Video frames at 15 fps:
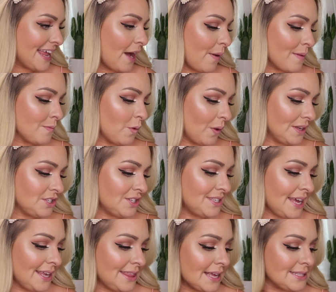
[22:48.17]
now I'm going to
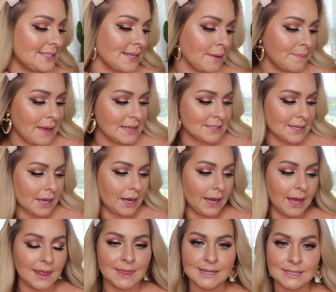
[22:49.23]
take that same
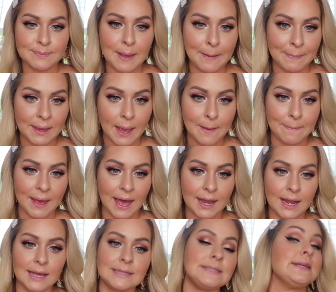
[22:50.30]
mascara, and this might be a
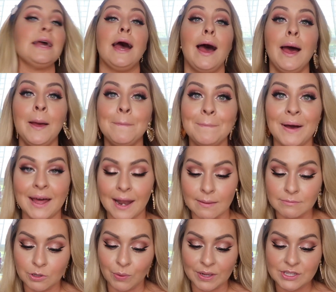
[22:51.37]
bad idea, but
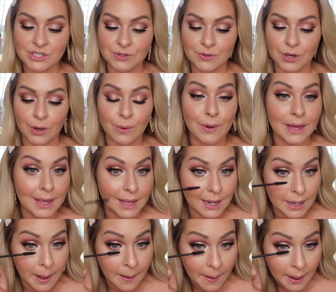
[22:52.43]
I'm going to go
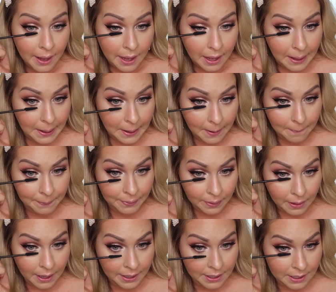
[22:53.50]
in and
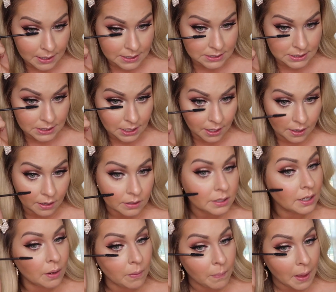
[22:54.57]
apply it.
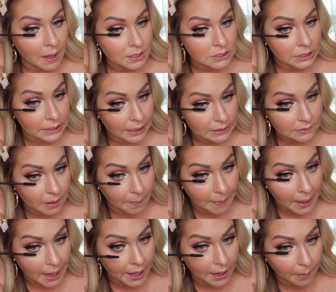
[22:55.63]
You know, actually that's not
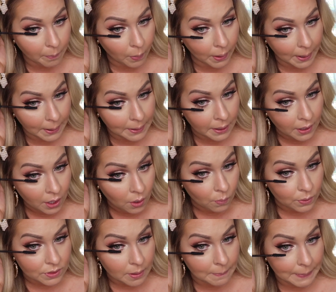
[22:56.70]
bad. I'm worried
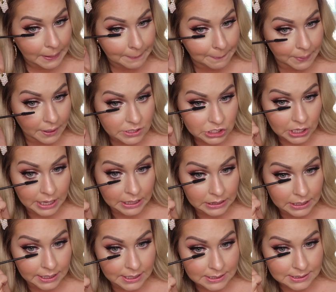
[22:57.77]
with a big brush like
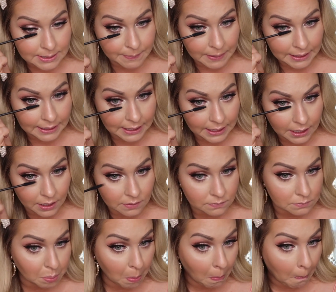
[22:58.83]
this, I'm gonna get it,
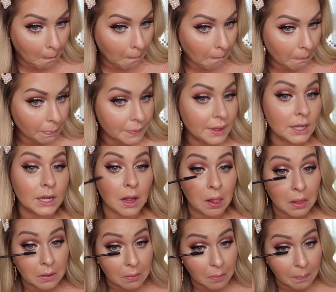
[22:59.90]
I'm getting
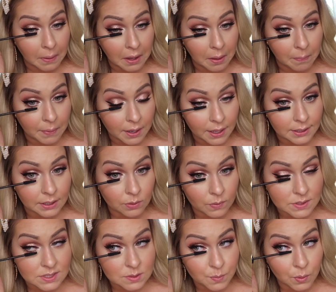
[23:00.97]
a little bit, but I can
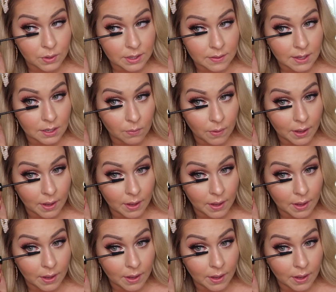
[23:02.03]
always spoolie that